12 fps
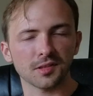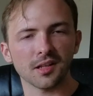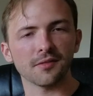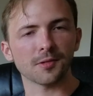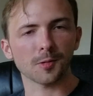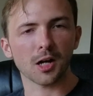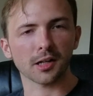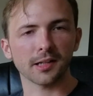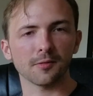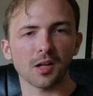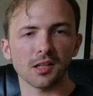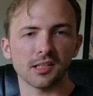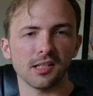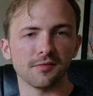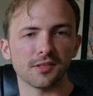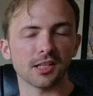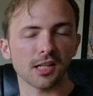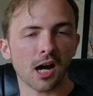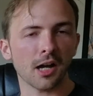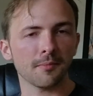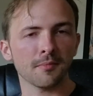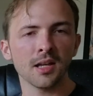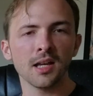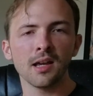of the rocket relative to
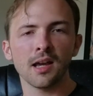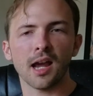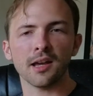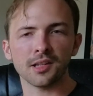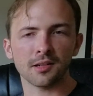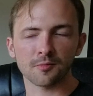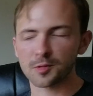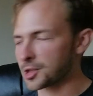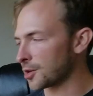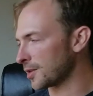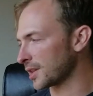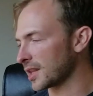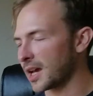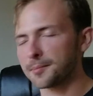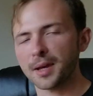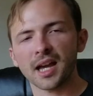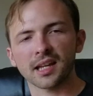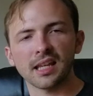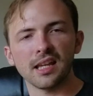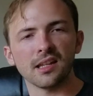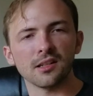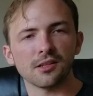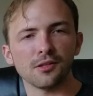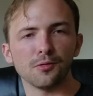time, and then returning that back
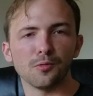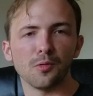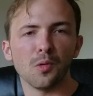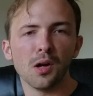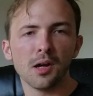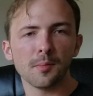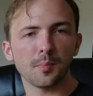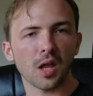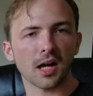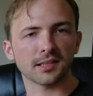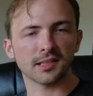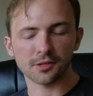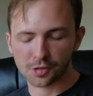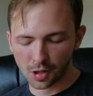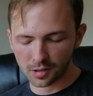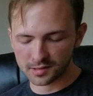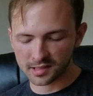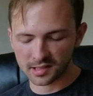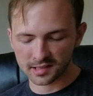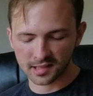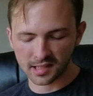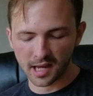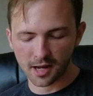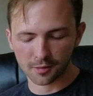into plots and charts to
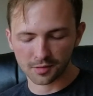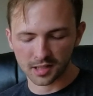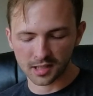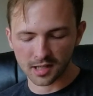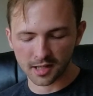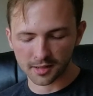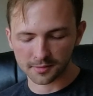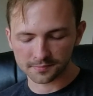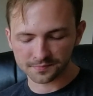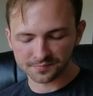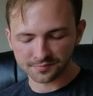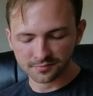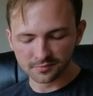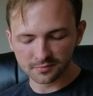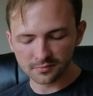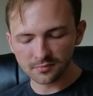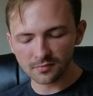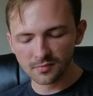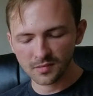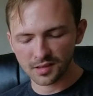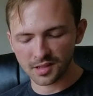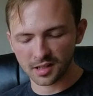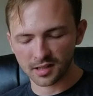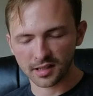see how the uh,
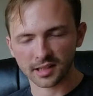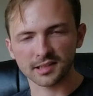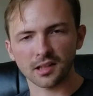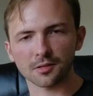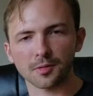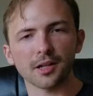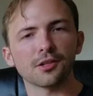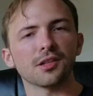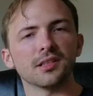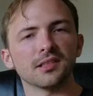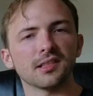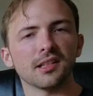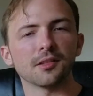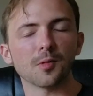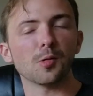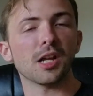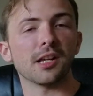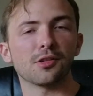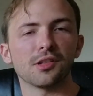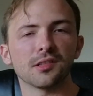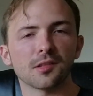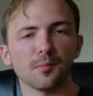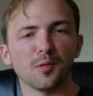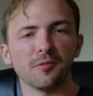the accelerations and the rotations
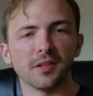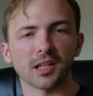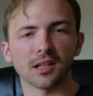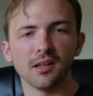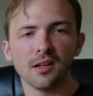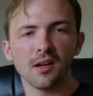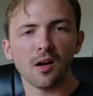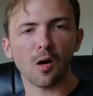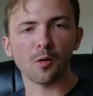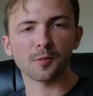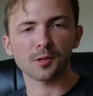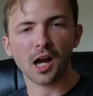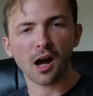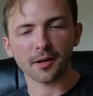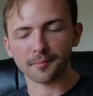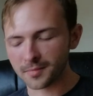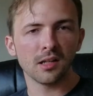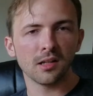are moving over time.